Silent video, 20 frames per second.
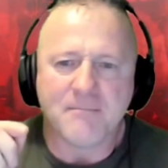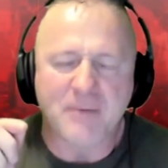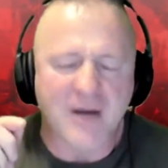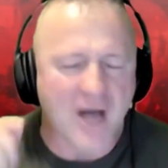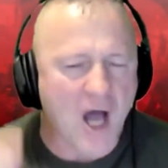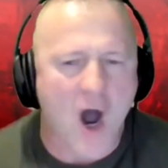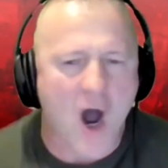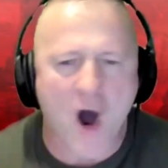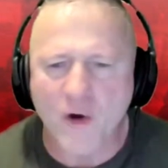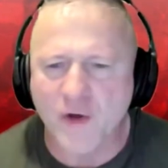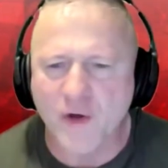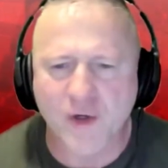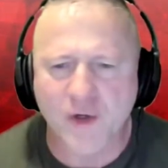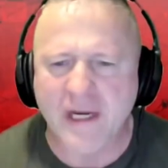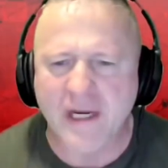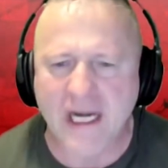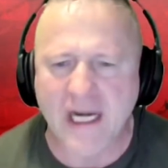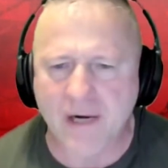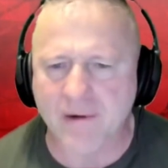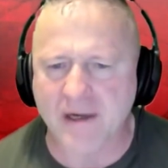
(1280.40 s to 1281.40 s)
But all
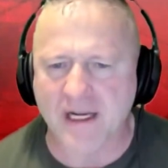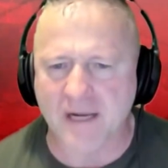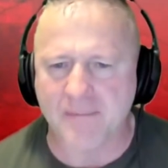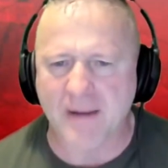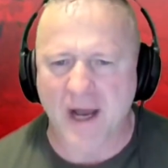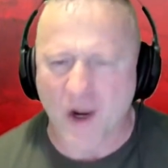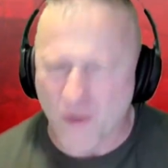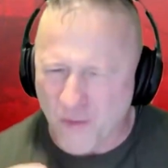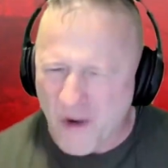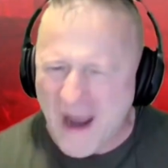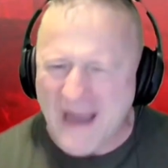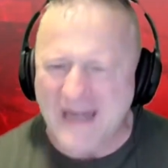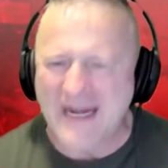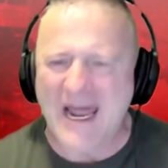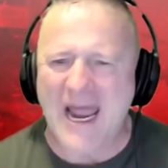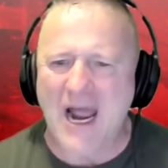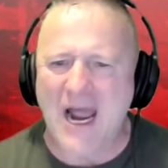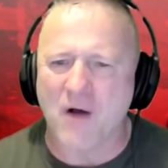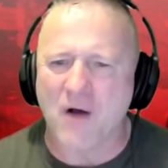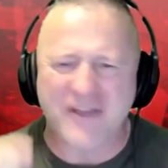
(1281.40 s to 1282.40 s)
you're hearing about right
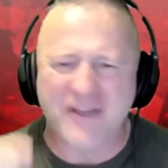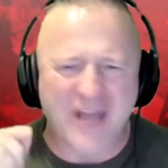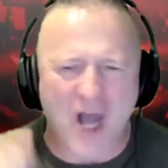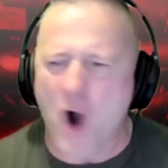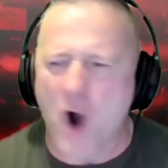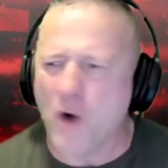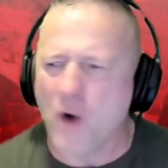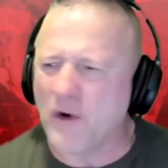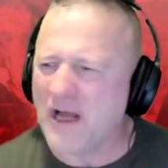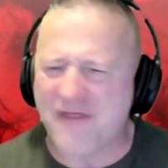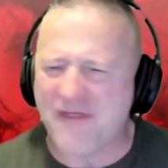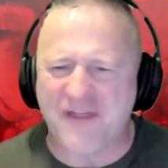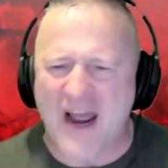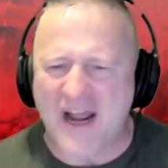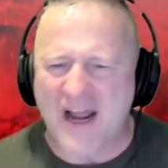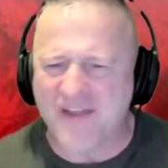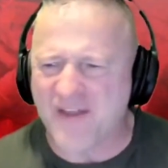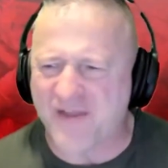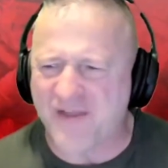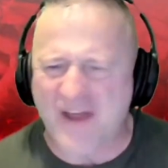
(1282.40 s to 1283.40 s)
now, the only
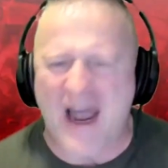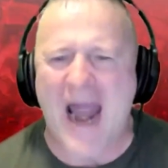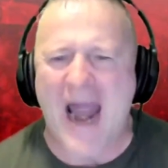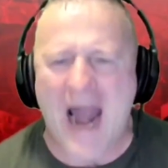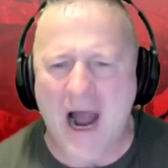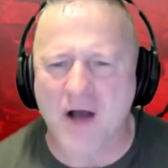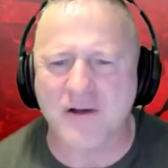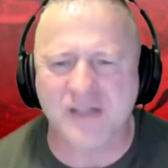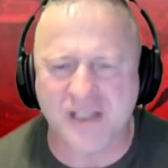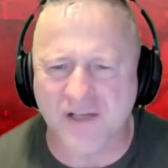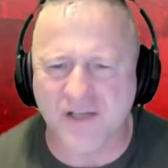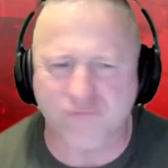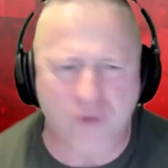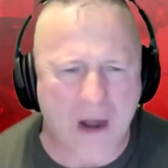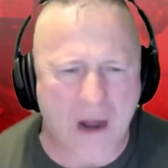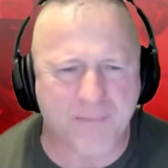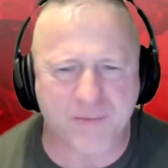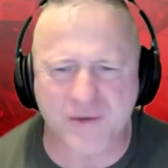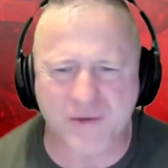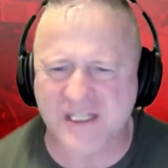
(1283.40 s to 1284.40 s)
thing that the House of
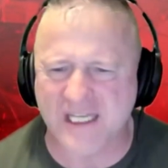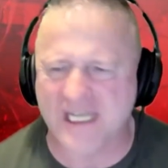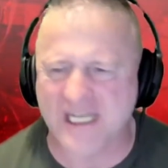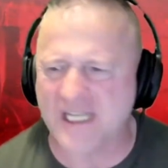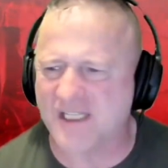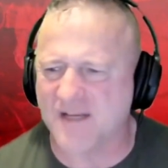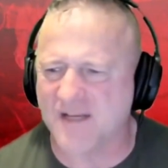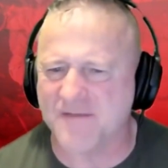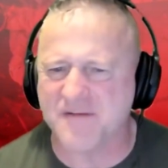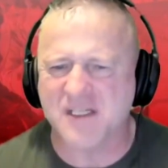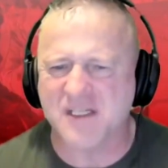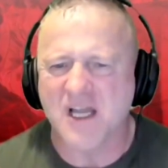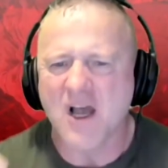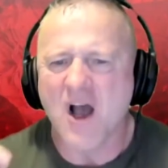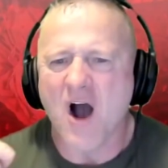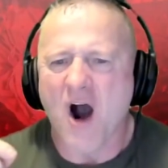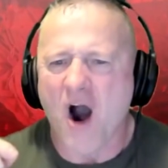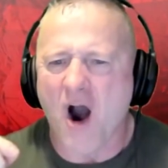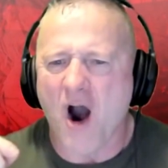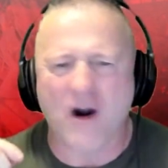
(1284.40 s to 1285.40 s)
Representatives
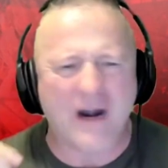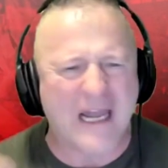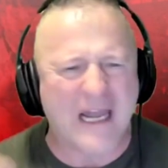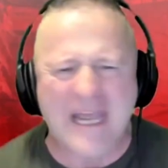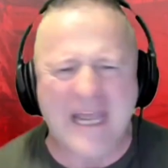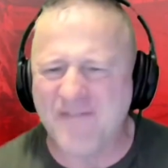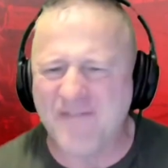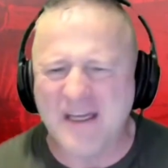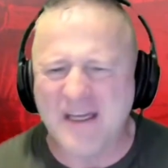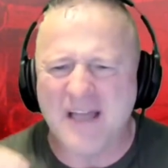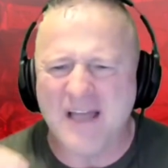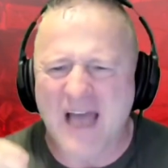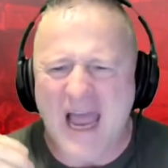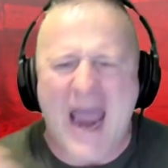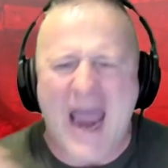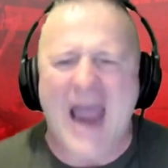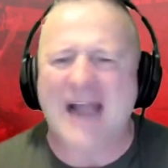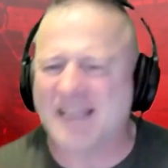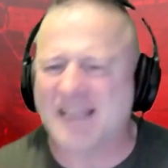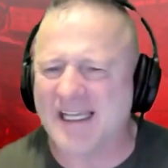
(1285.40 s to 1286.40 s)
are even
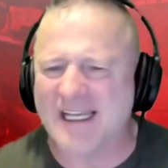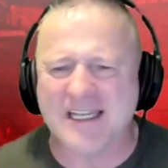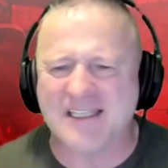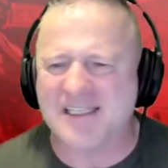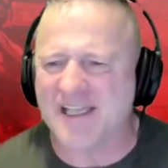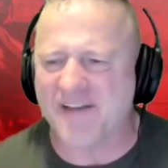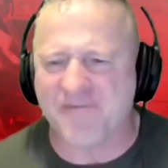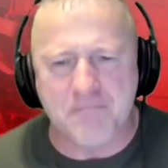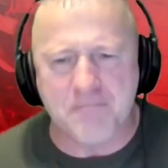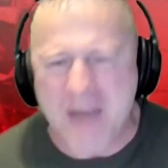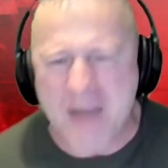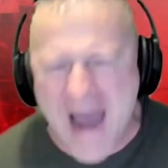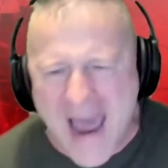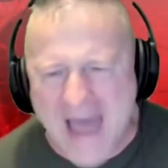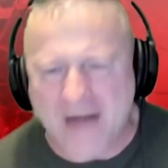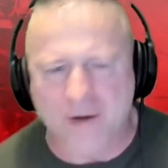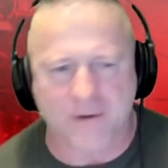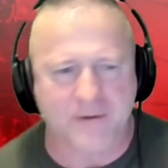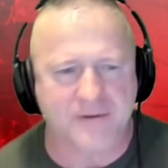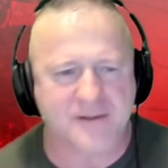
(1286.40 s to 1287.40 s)
acting as if
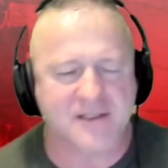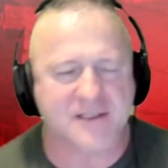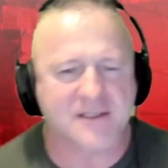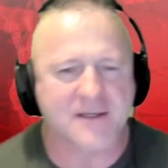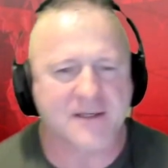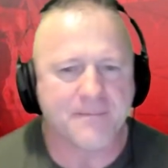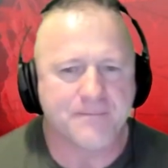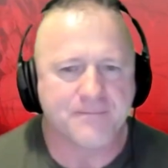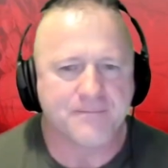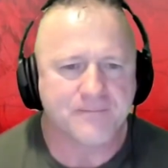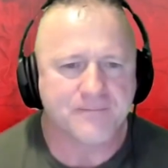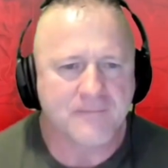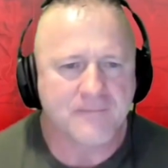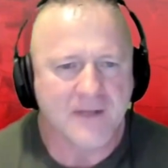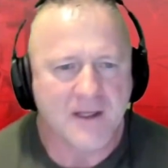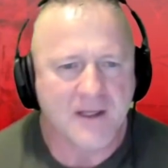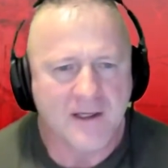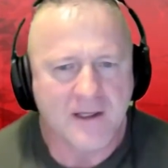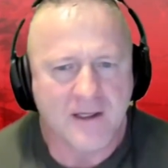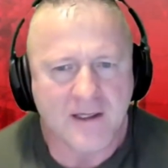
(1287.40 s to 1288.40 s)
matters
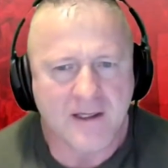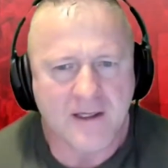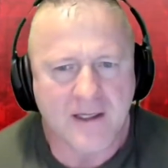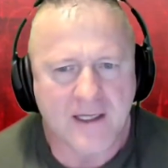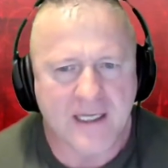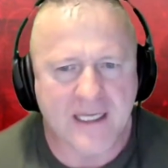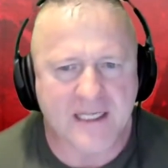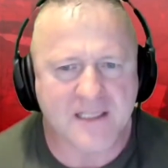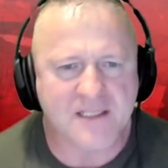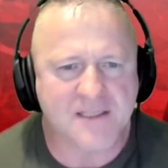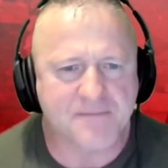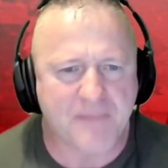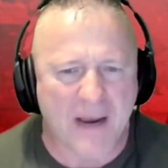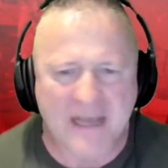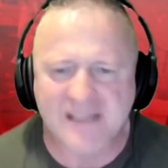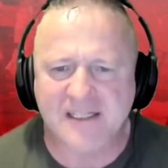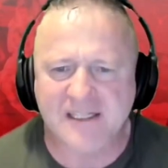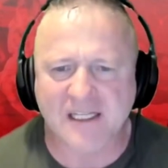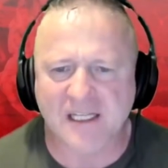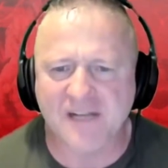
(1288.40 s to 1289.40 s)
is
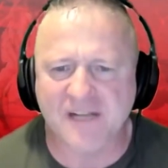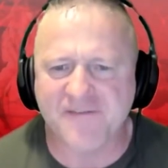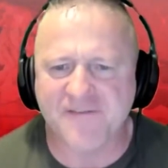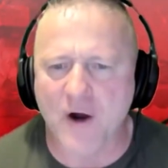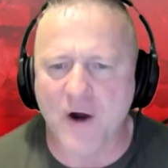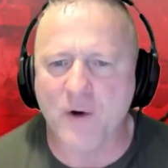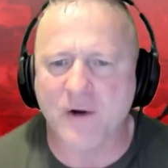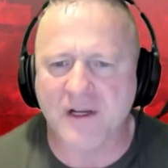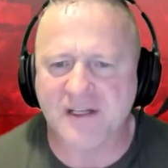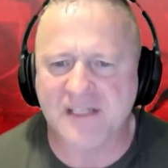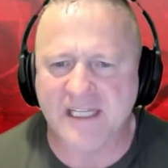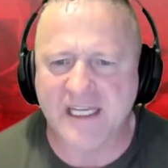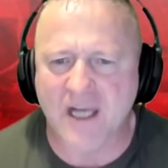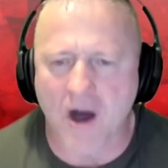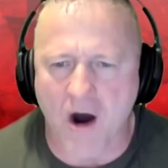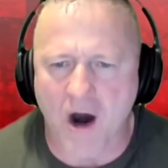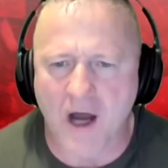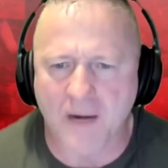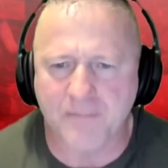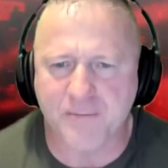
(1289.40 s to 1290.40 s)
basically focusing
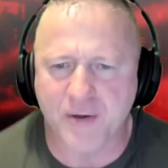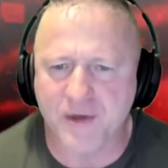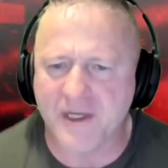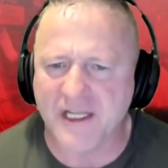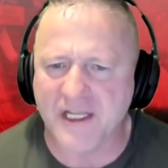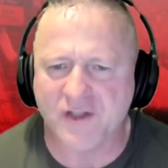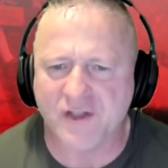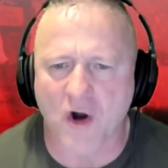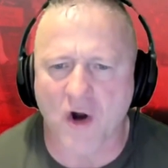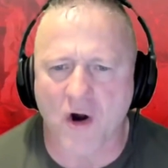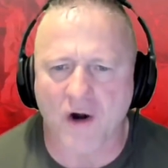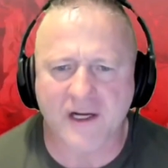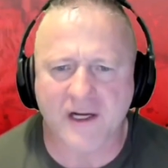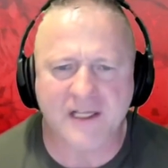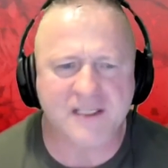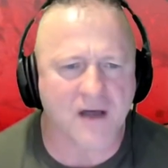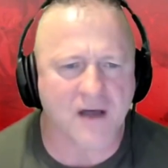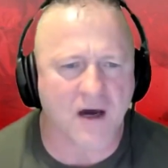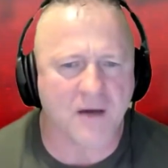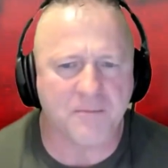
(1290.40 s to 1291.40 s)
on putting
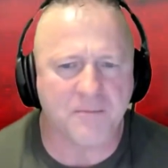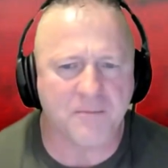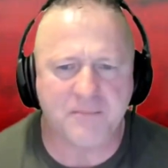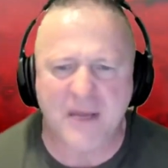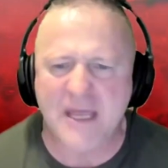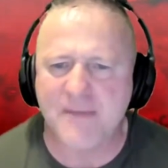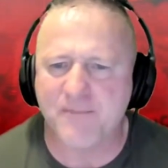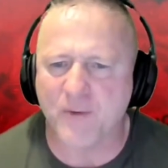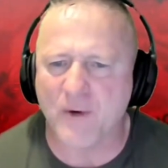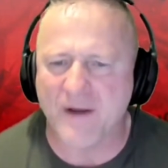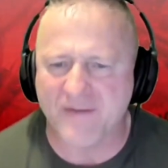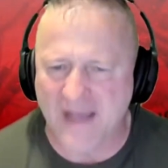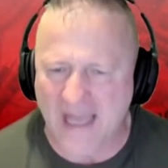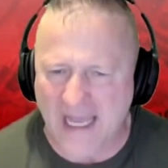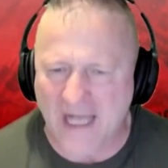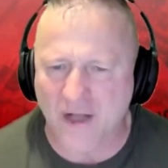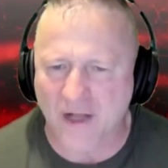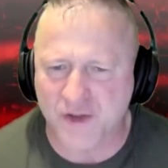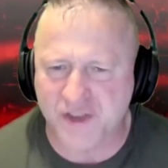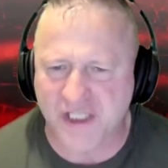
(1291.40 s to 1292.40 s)
targets on people in the
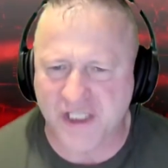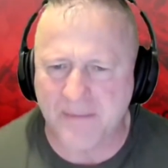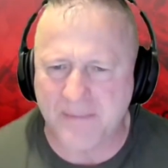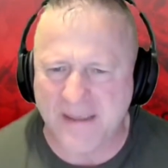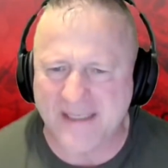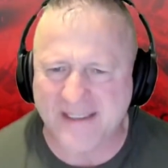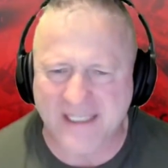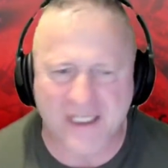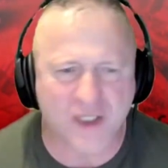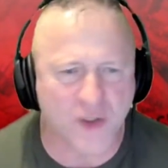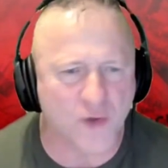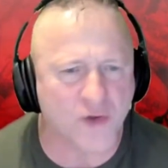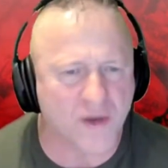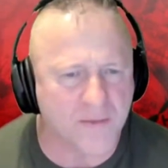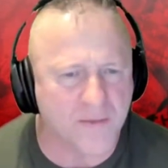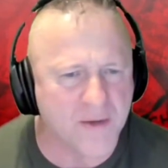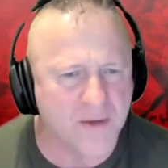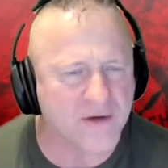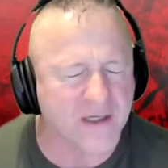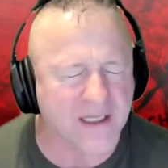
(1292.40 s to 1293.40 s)
LGBTQ
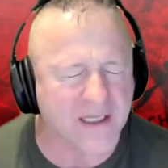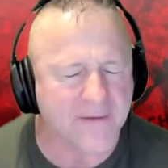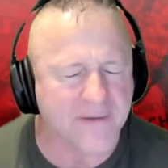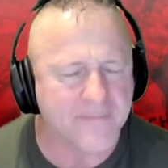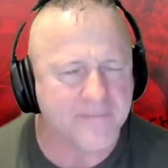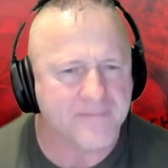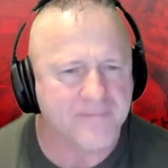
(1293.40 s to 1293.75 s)
community.